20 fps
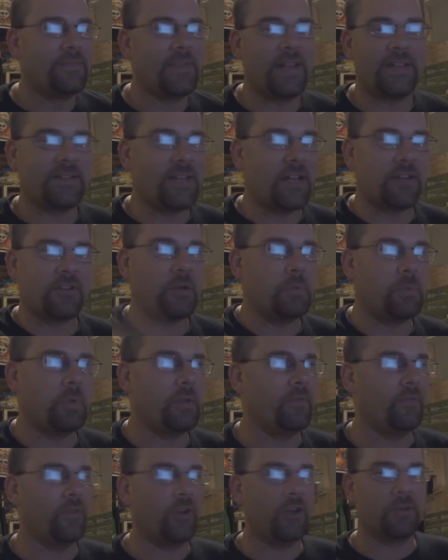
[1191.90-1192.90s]
That's not going to be
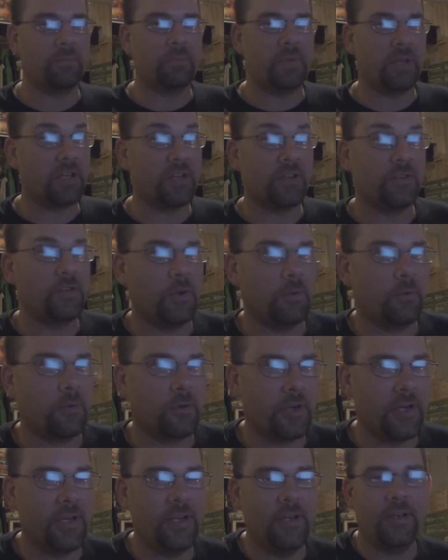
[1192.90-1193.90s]
the vlog pick. Don't
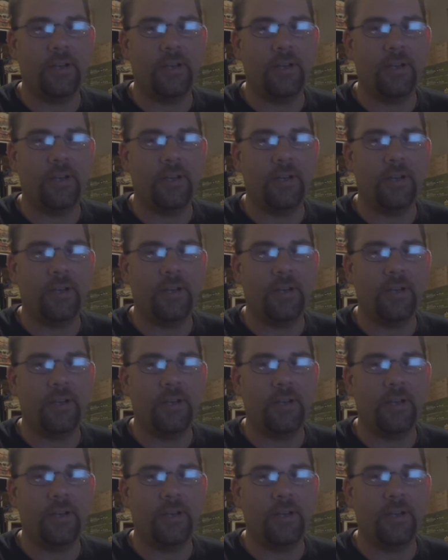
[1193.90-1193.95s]
worry.